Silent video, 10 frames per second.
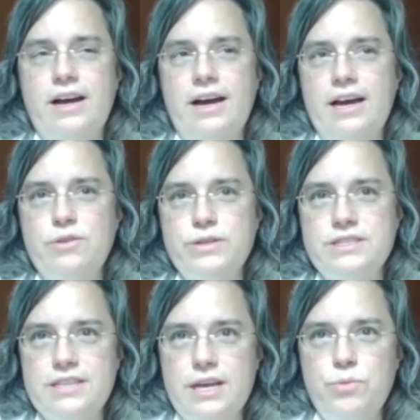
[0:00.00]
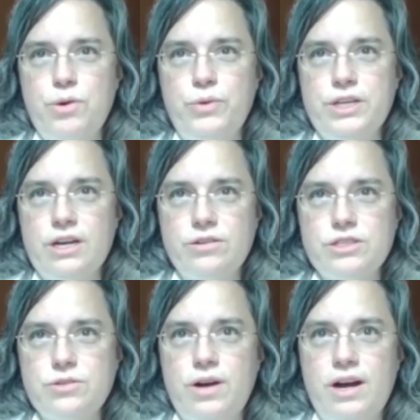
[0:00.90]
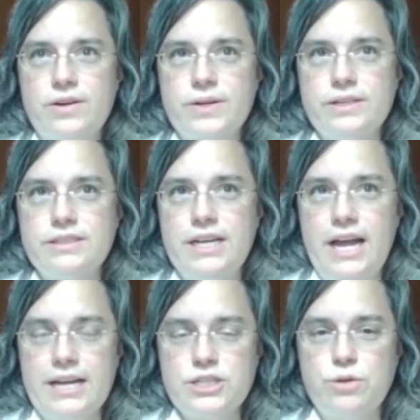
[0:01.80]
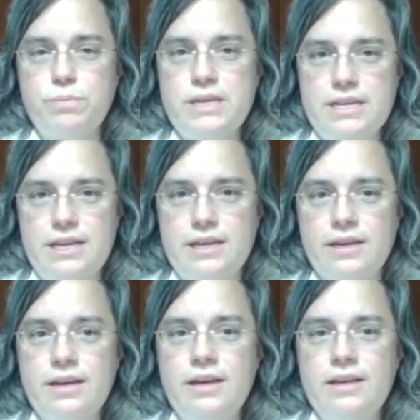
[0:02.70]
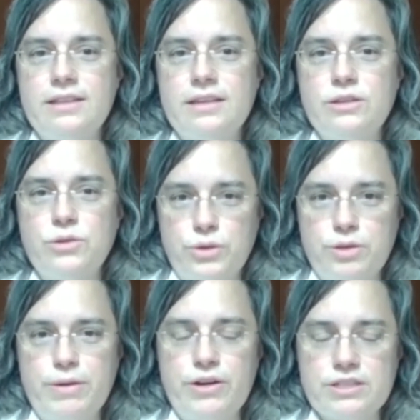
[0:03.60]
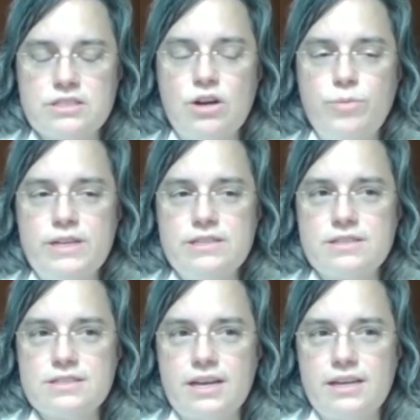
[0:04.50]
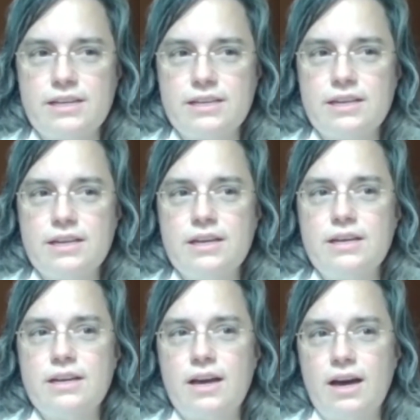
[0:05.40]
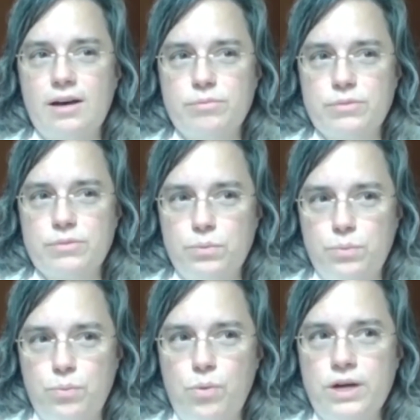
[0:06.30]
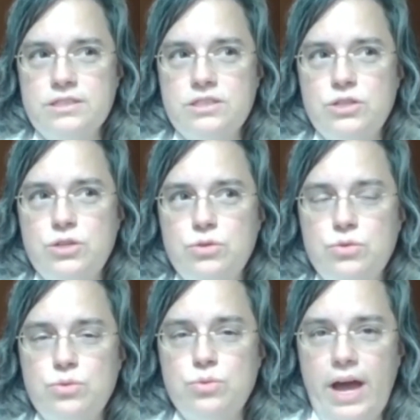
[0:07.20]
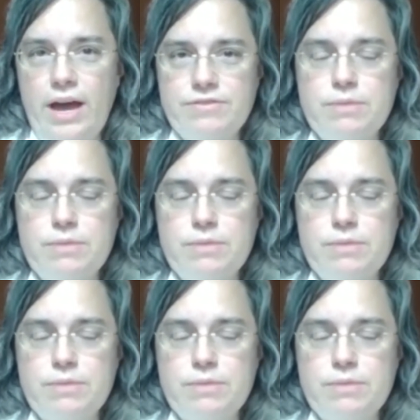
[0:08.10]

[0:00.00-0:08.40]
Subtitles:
I would say when we go to our national meeting, the North American Skull-Based Society, the ones who have the